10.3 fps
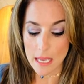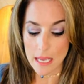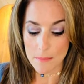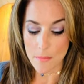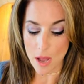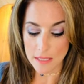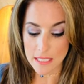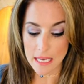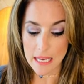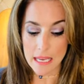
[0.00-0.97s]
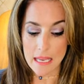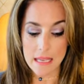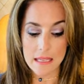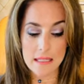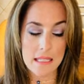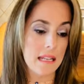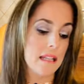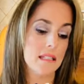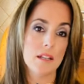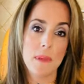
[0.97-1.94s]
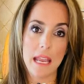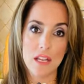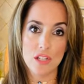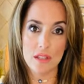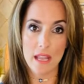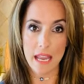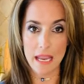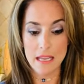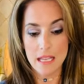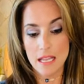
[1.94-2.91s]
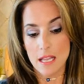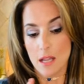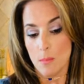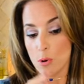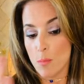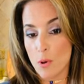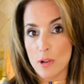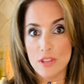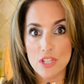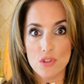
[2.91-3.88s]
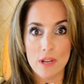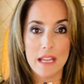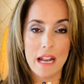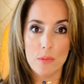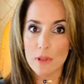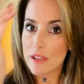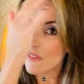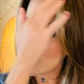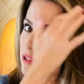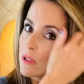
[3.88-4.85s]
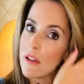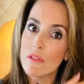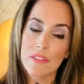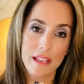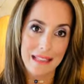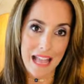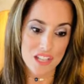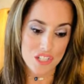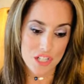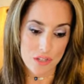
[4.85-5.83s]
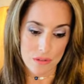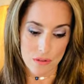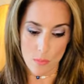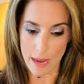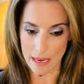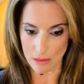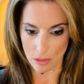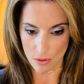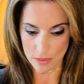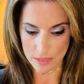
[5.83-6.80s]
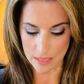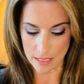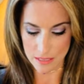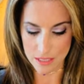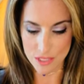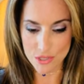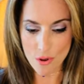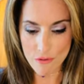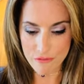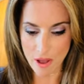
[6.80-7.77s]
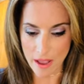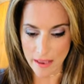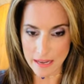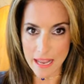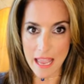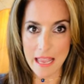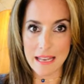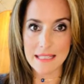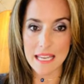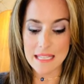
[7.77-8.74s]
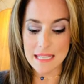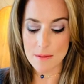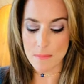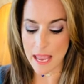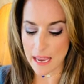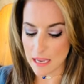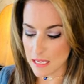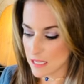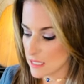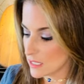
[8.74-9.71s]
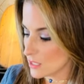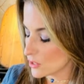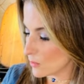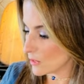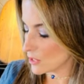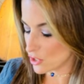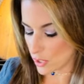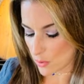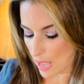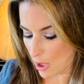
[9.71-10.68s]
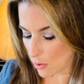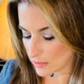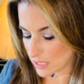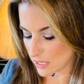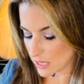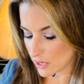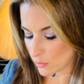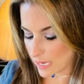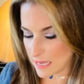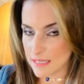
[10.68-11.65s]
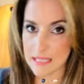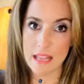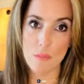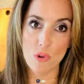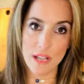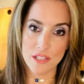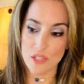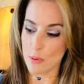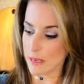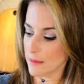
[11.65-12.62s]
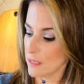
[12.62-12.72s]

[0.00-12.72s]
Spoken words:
Monty is an Insta page and they promoted this drink and I really fell in love with it last year. The way it looks is so fun and it's easy to make. So I'm gonna show you how. I'll tell you the ingredients and then we'll get to it.